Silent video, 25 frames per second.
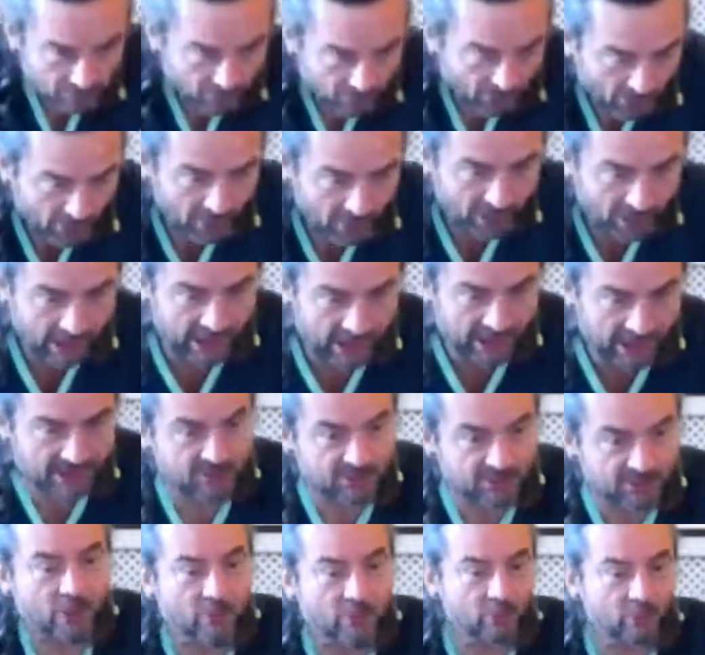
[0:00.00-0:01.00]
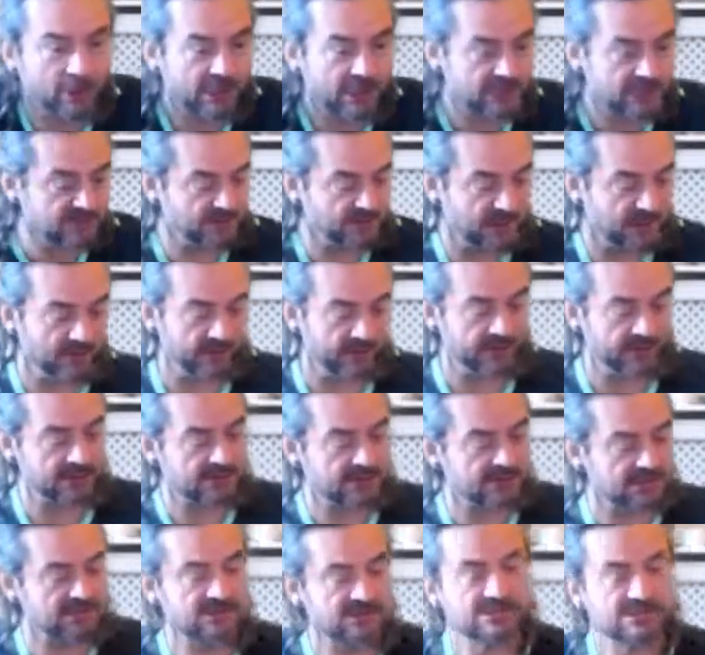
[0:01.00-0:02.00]
and when we
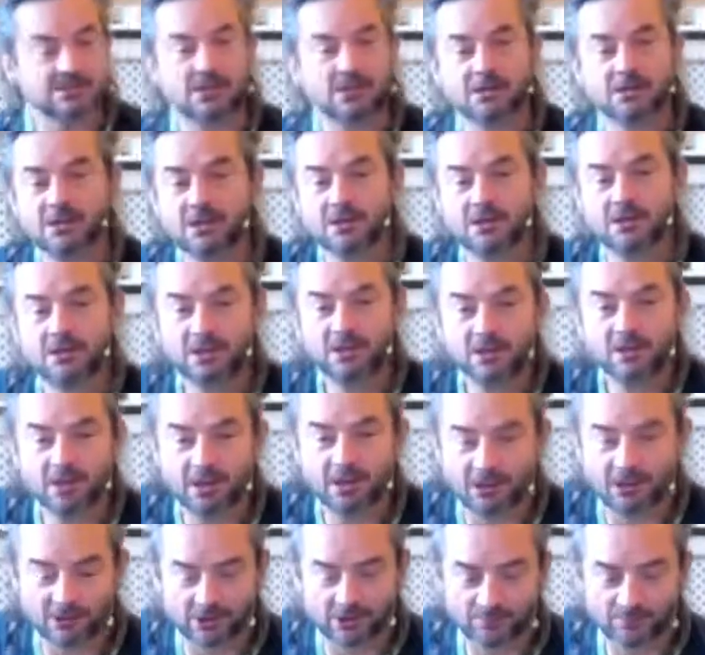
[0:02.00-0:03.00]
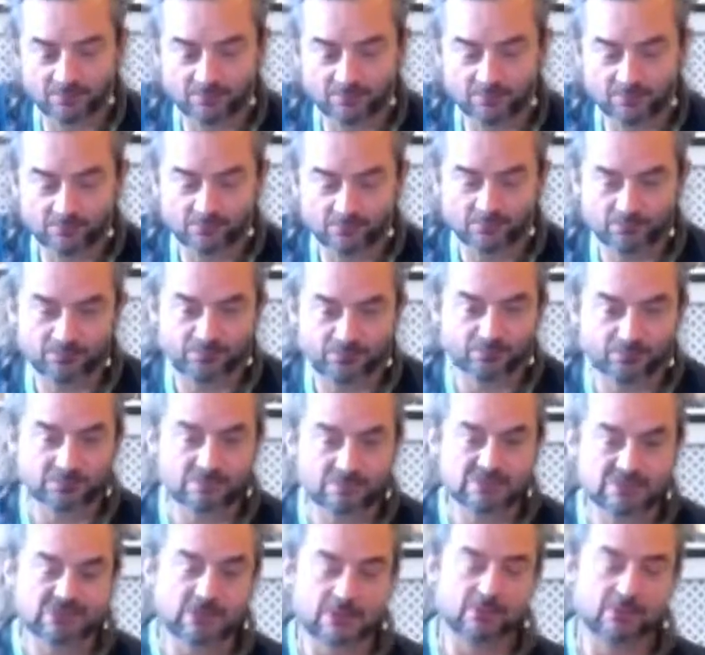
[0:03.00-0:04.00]
experience um,
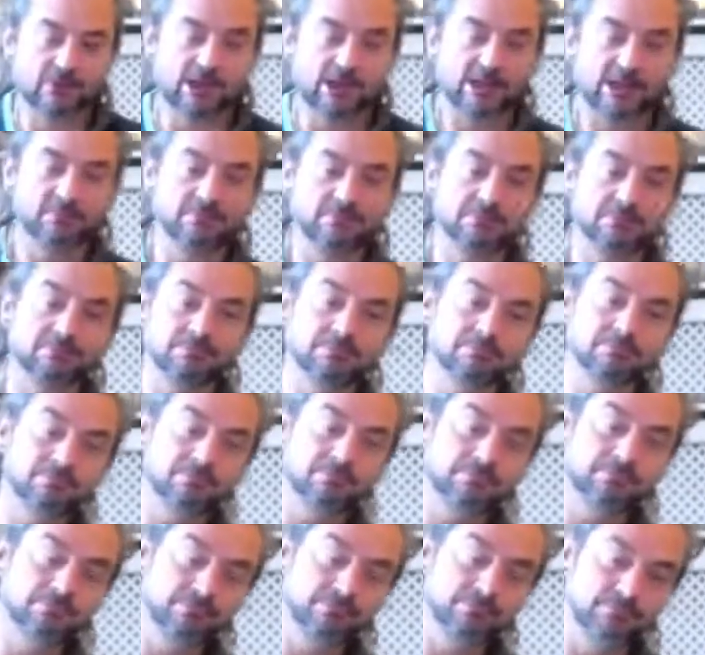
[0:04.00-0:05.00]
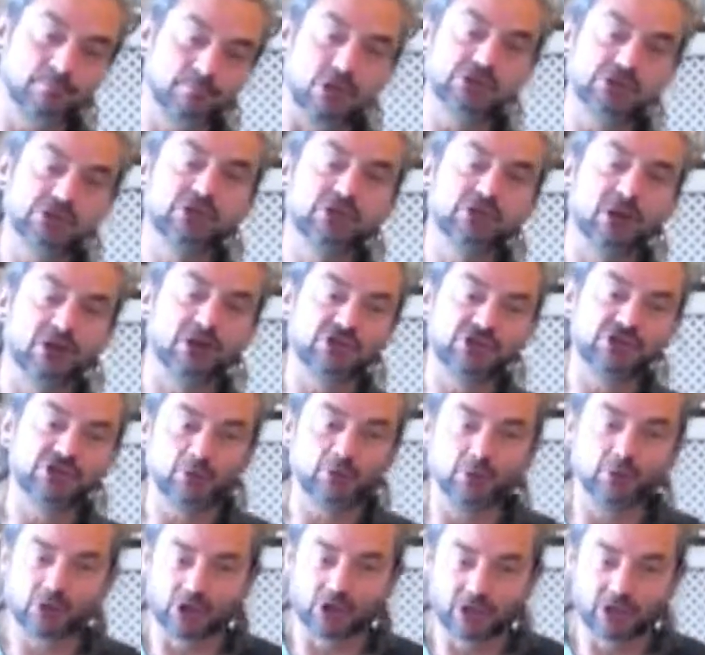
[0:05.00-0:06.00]
some of that musculature
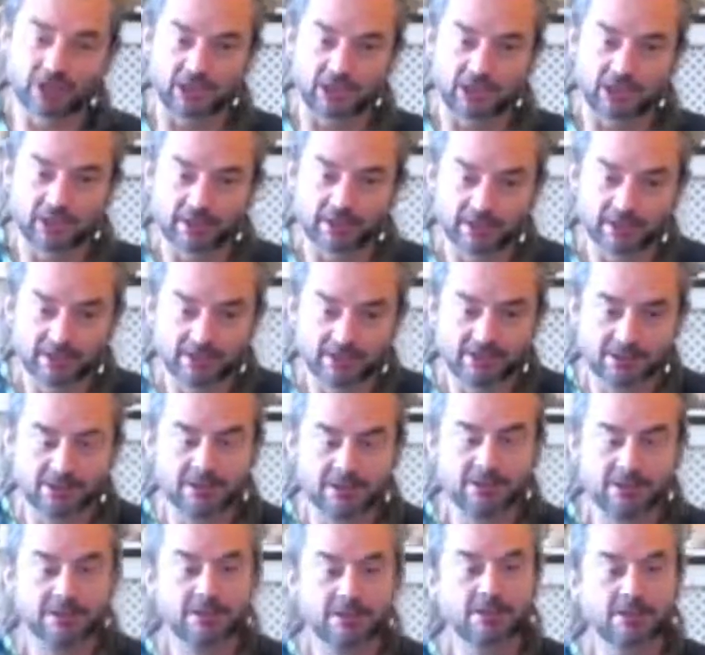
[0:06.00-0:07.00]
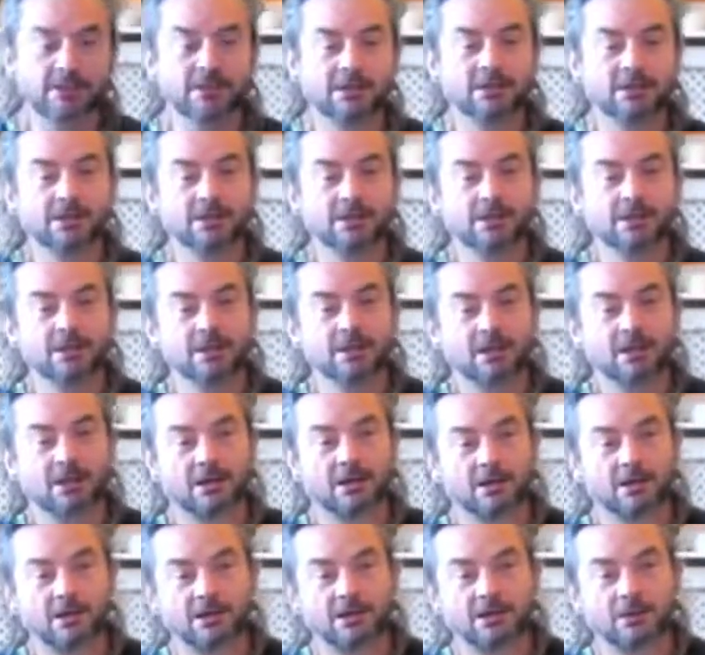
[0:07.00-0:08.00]
working,
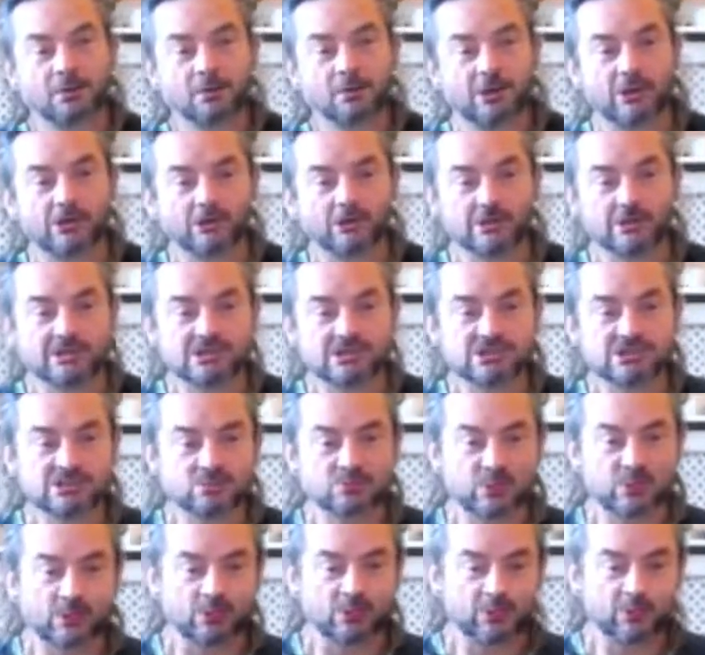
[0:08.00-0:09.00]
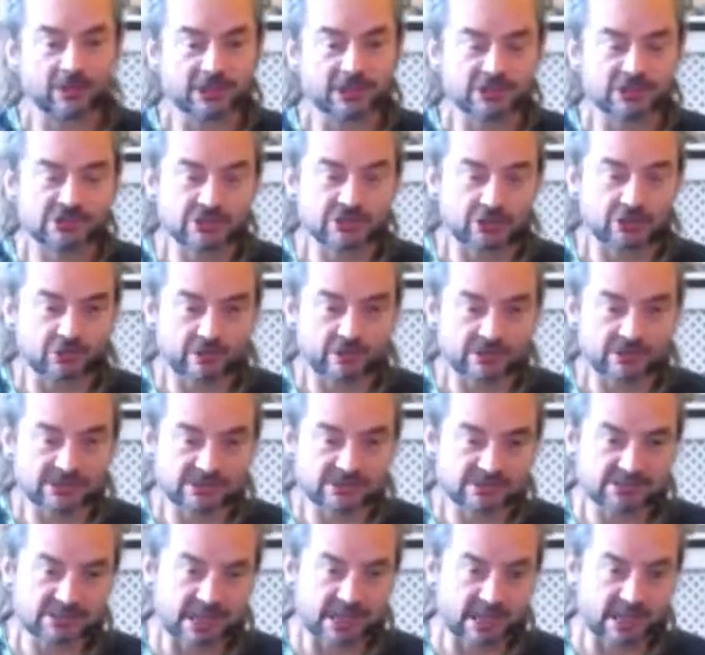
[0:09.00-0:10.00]
uh, whether it's whether we consider it
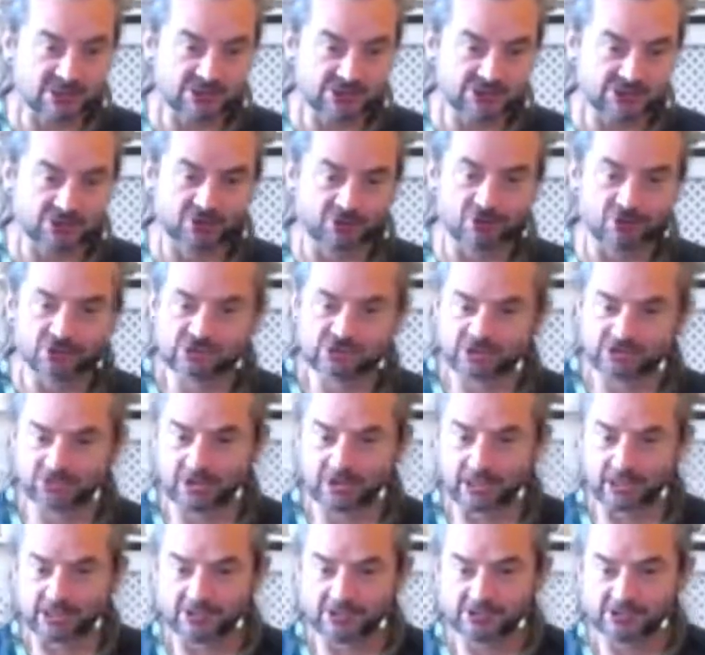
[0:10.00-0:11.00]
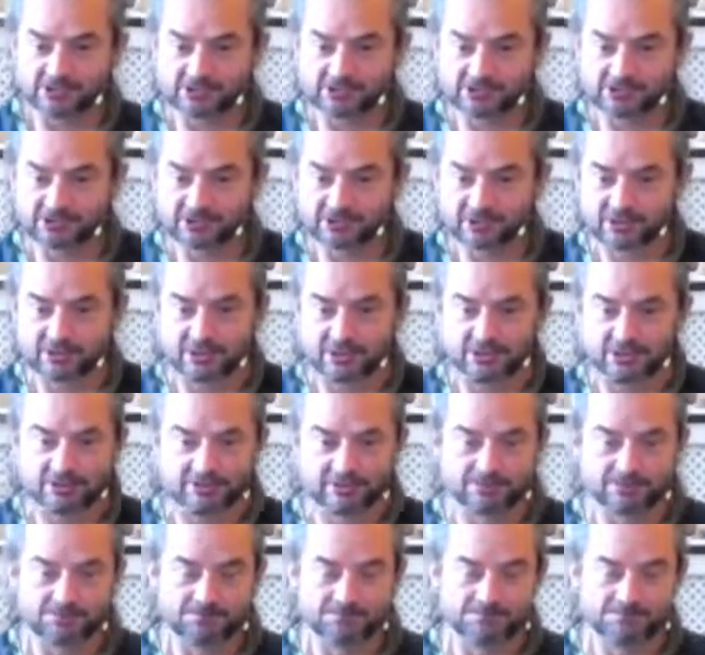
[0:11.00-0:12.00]
tension or strength,
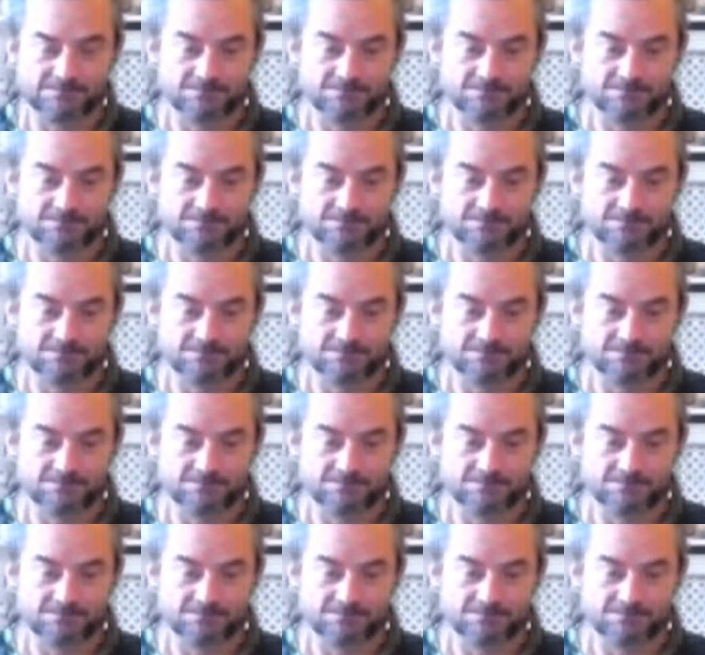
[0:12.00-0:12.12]
um,